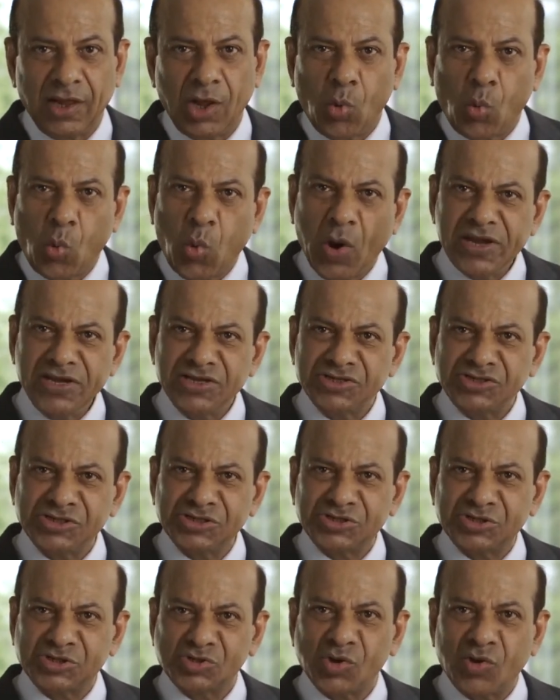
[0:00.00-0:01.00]
Why is
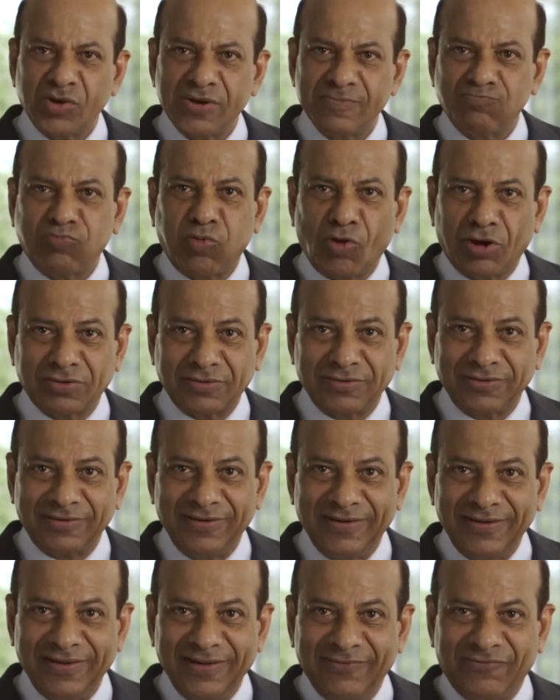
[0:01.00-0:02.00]
it so important
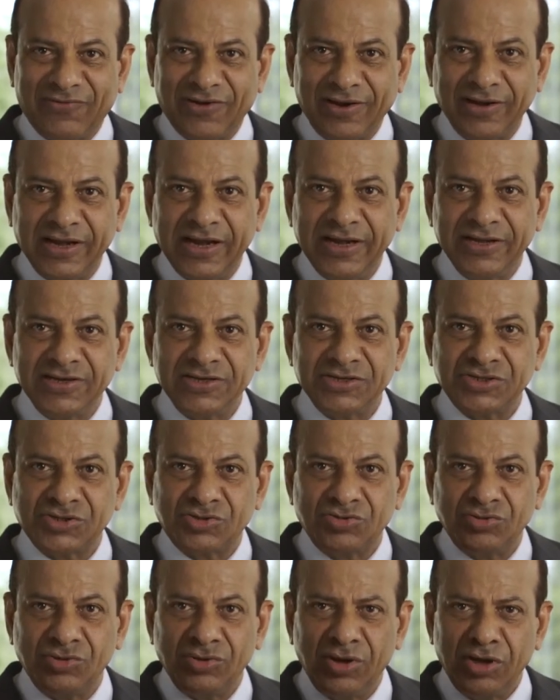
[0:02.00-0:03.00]
for leaders
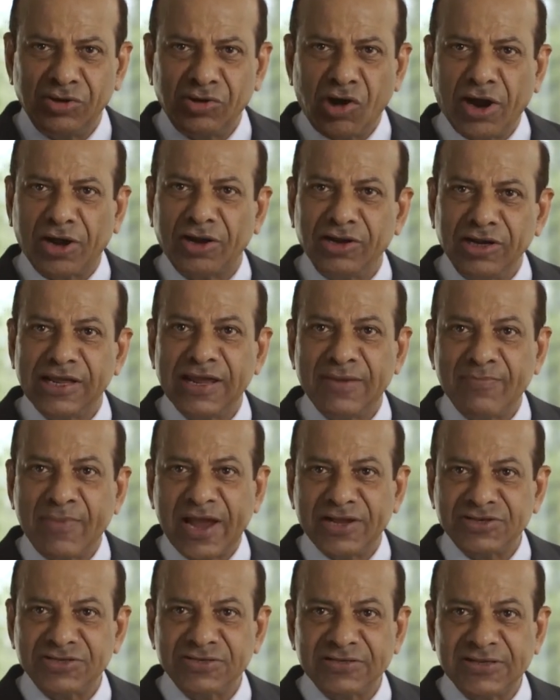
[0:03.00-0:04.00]
to not only
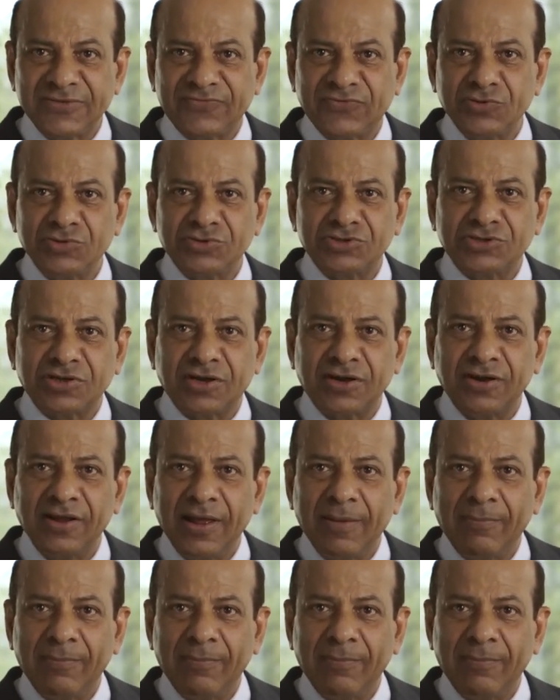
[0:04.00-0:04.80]
imagine the future,